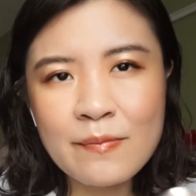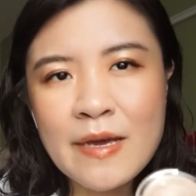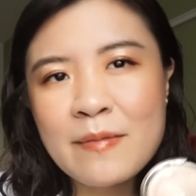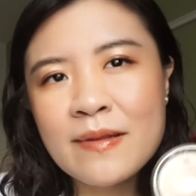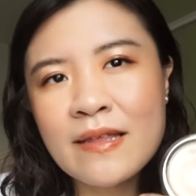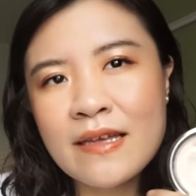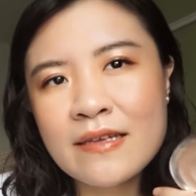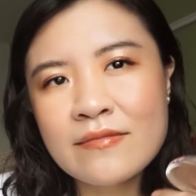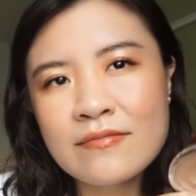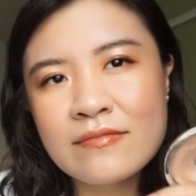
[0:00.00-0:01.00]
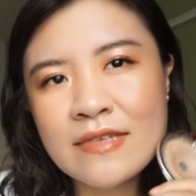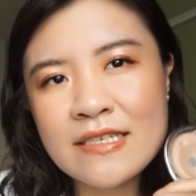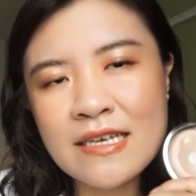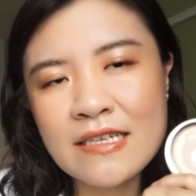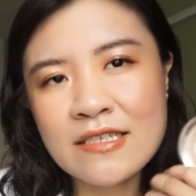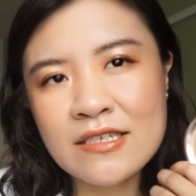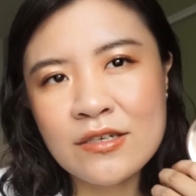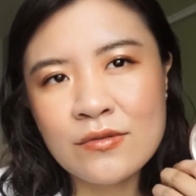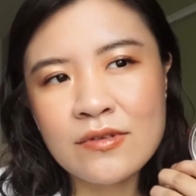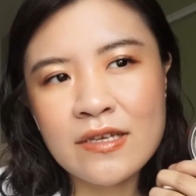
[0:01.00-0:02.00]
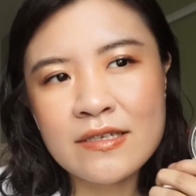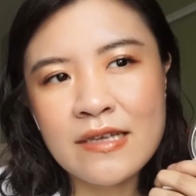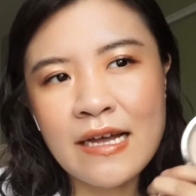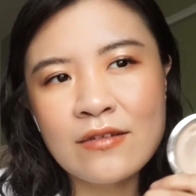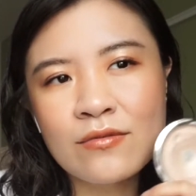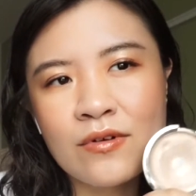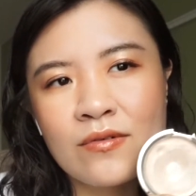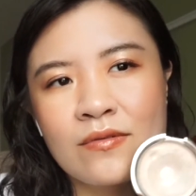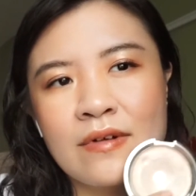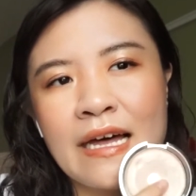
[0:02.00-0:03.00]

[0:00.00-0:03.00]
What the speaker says: Maybe they discontinued this, I don't know.